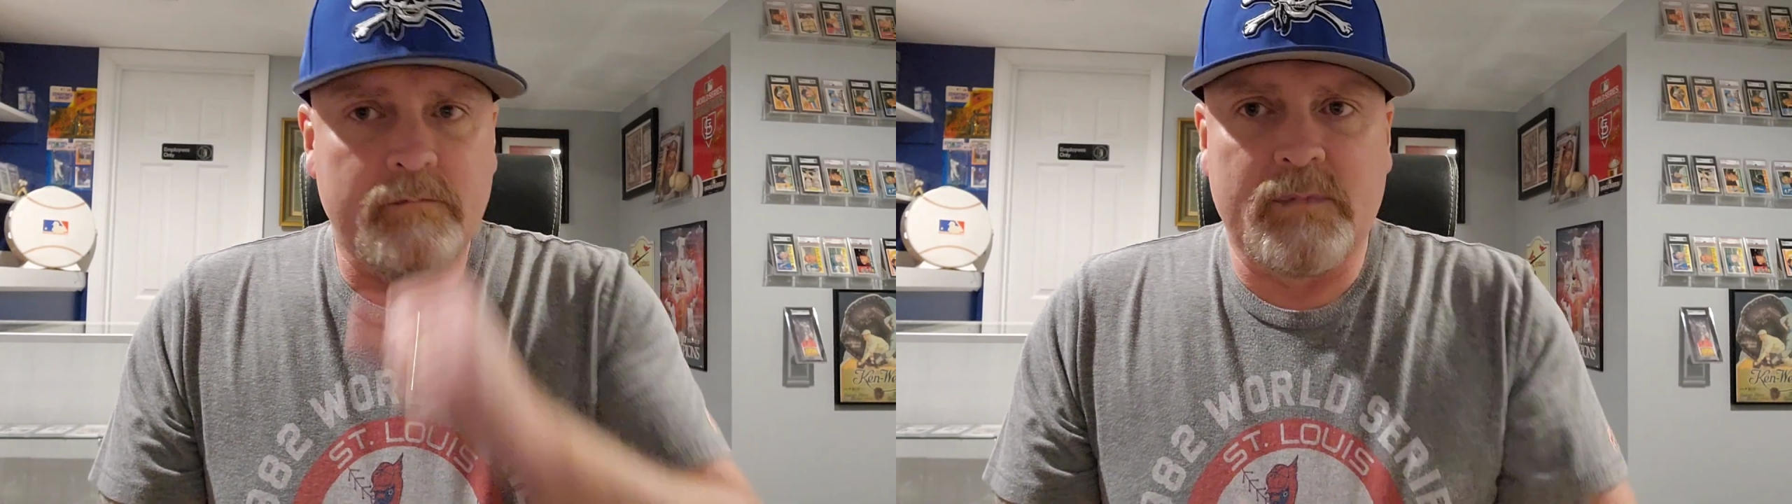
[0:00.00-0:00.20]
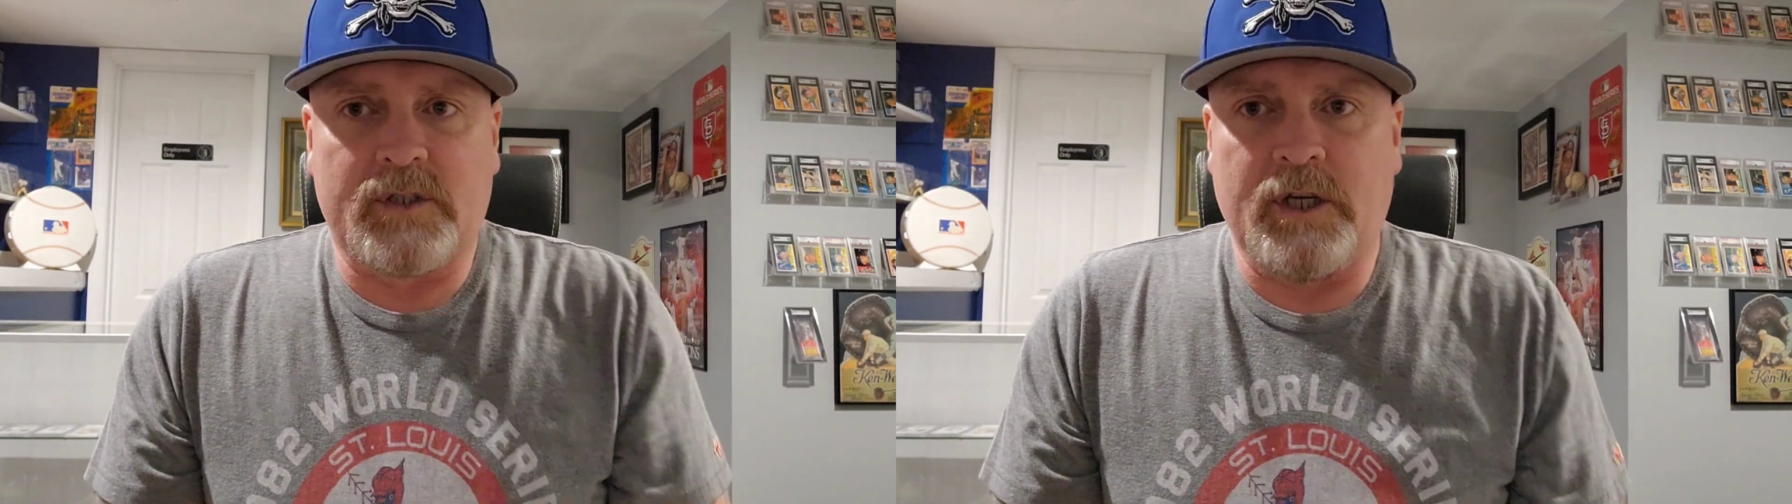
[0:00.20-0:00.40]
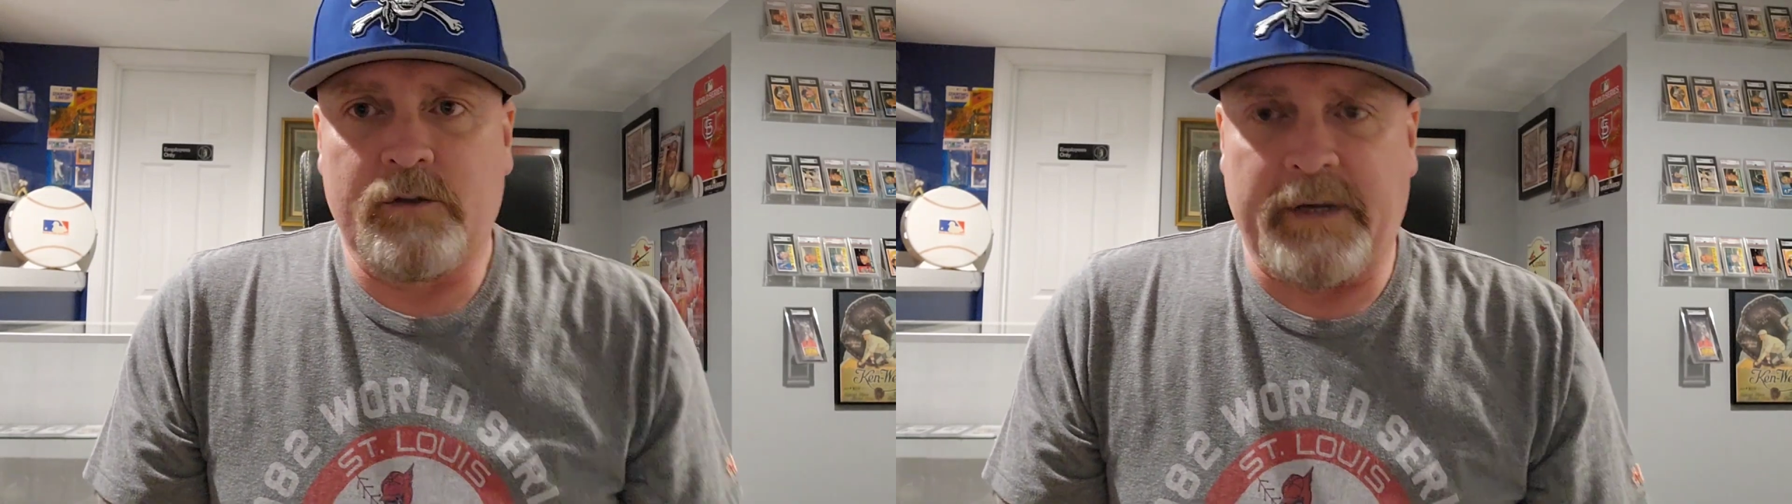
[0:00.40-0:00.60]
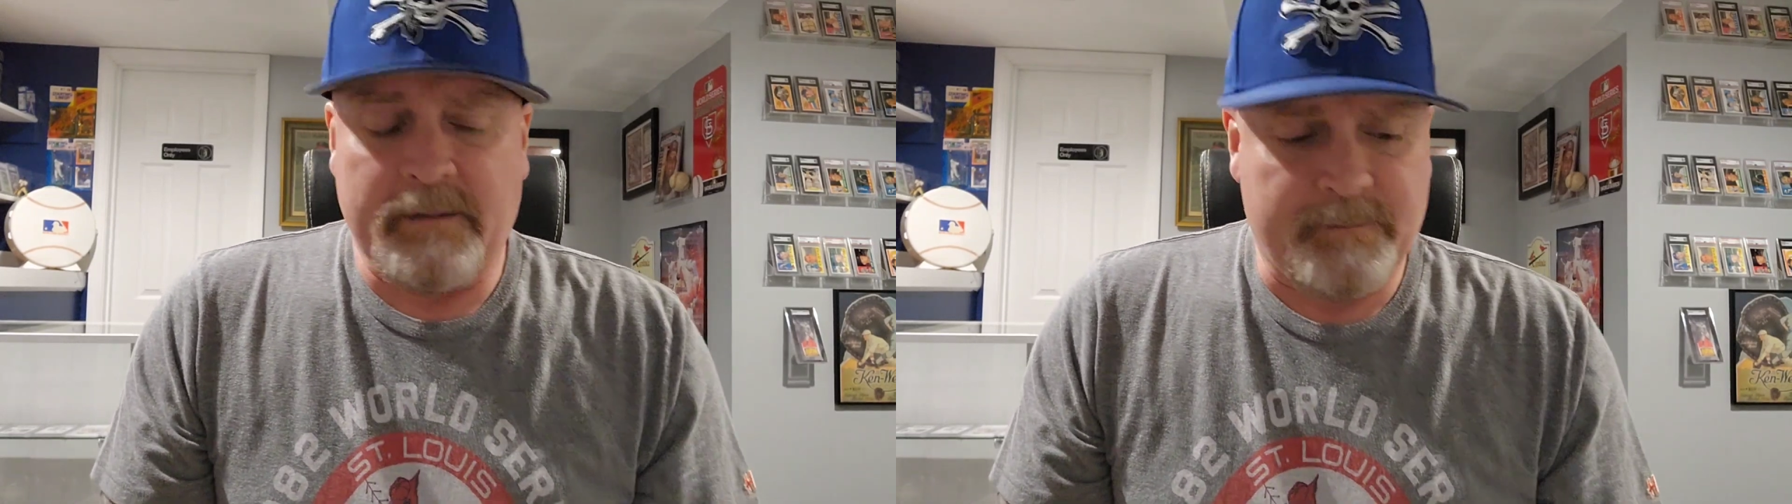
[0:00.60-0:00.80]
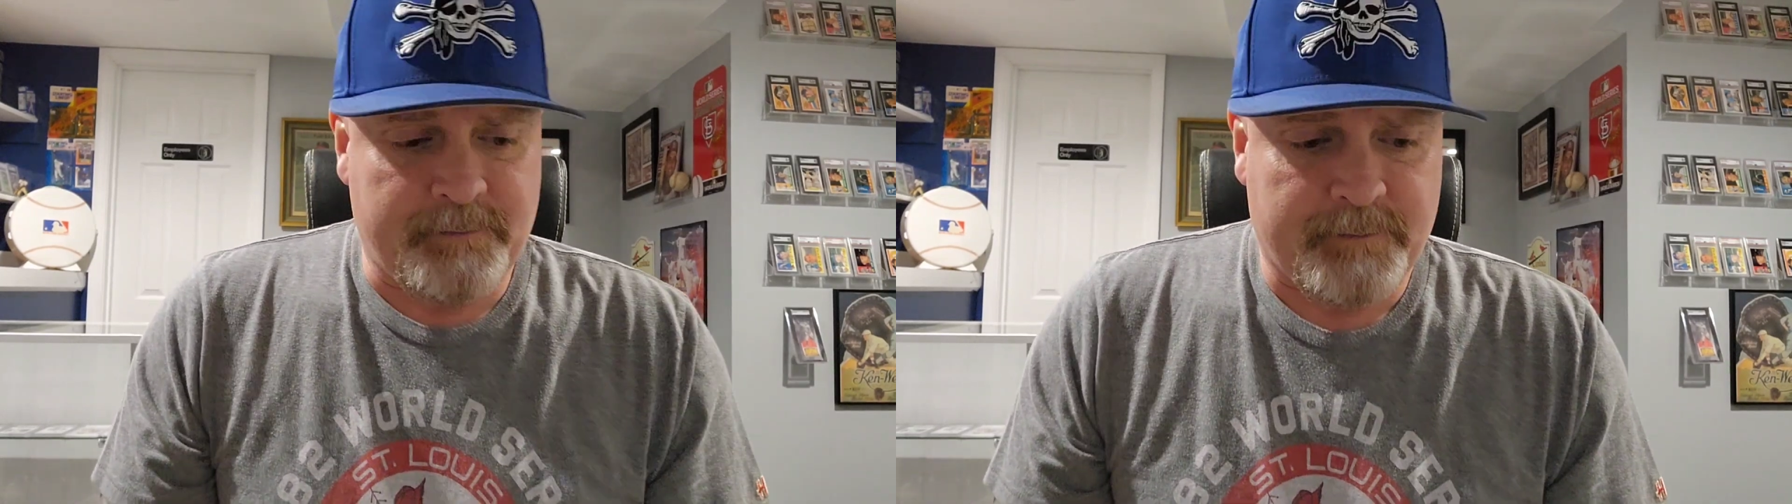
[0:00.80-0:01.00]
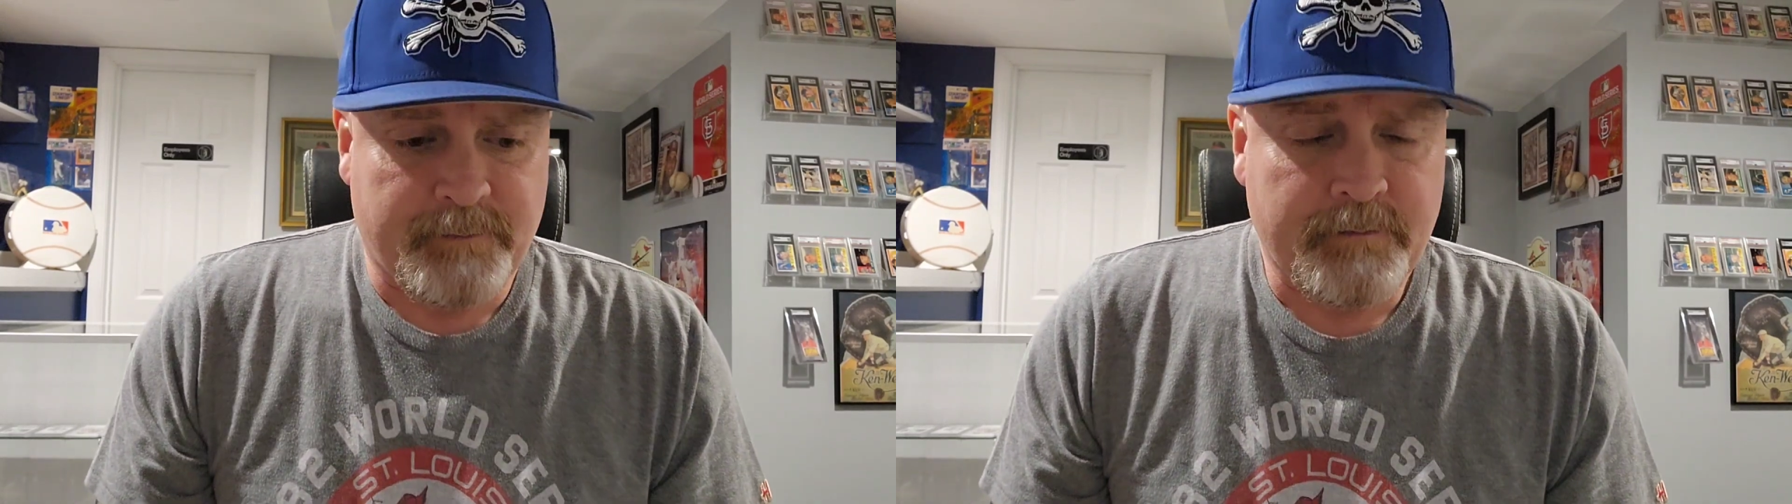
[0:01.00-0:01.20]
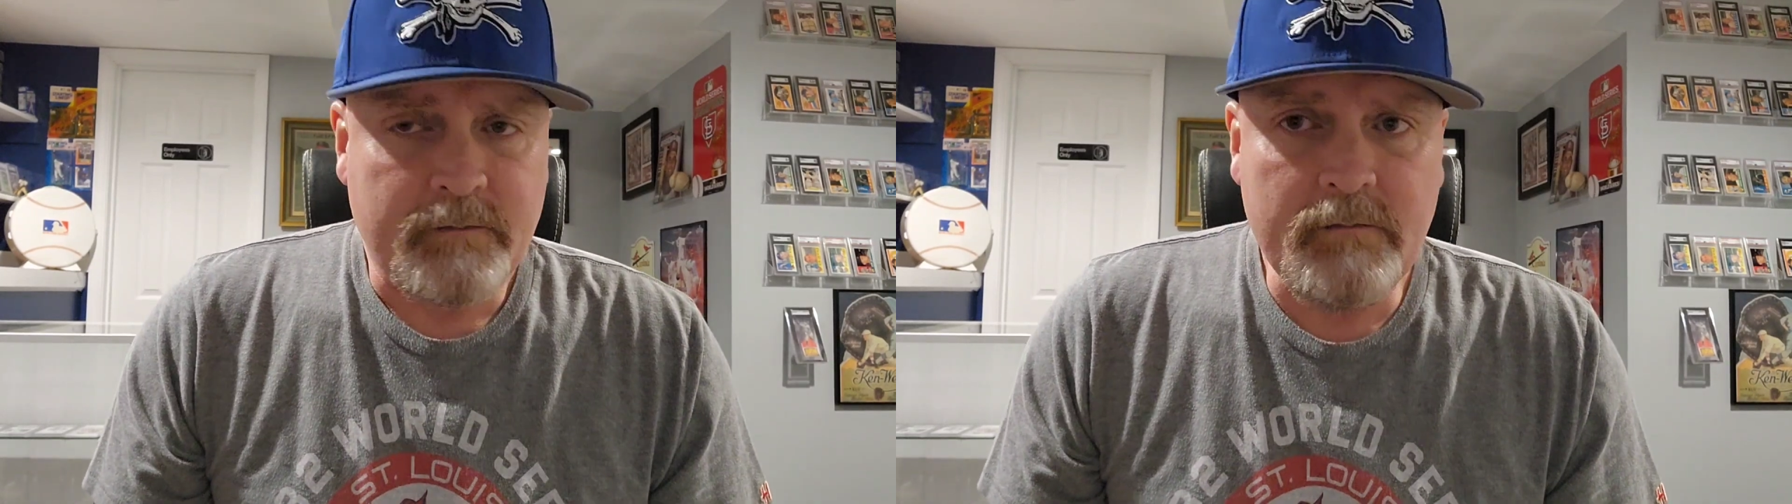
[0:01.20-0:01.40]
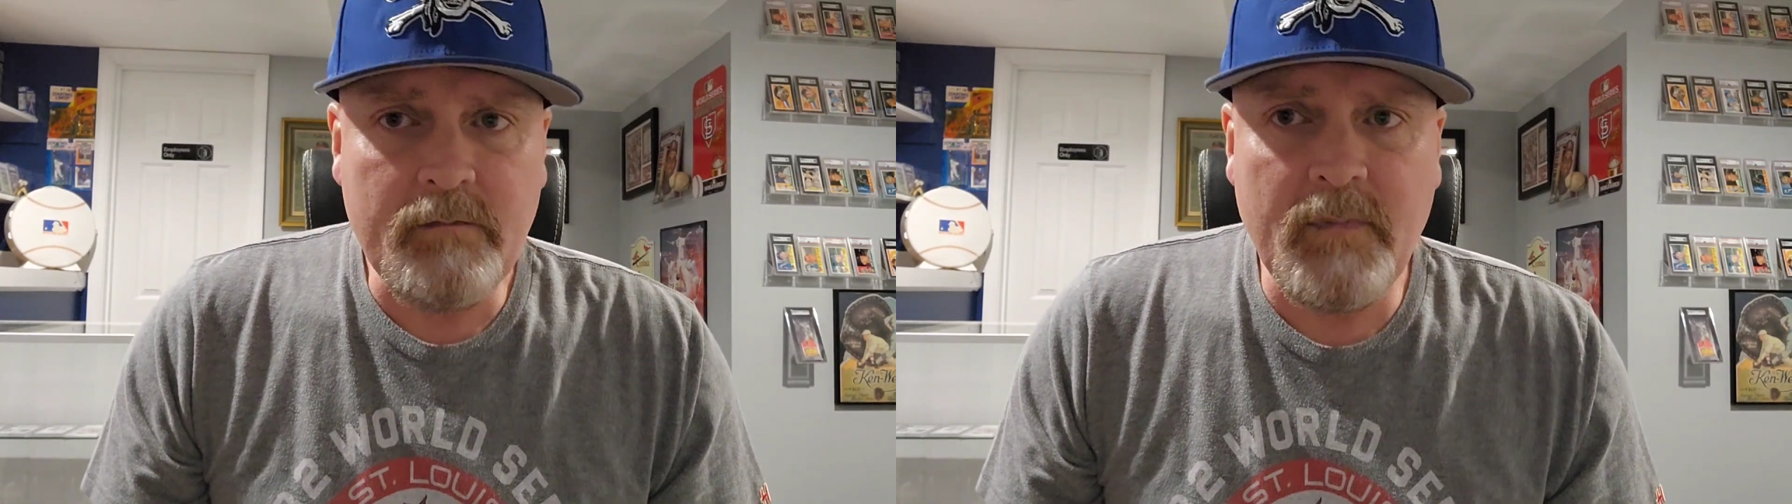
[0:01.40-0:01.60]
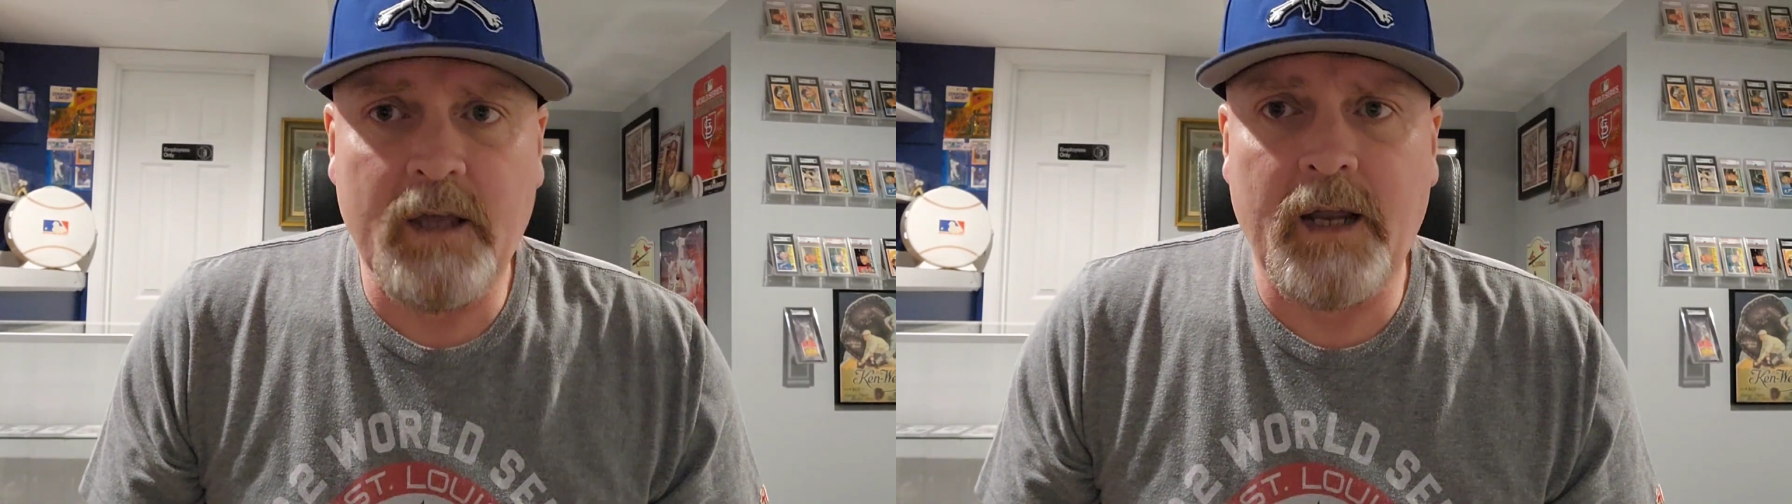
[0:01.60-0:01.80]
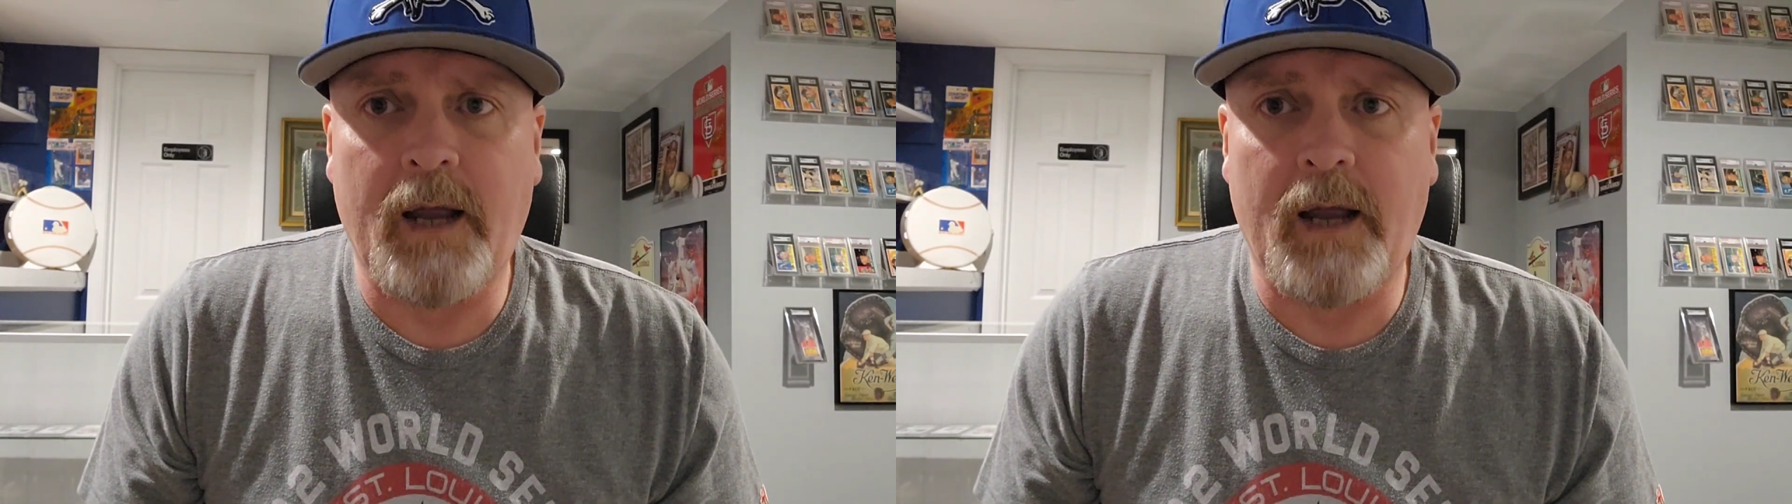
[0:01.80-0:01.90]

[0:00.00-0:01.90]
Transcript: Excuse me. That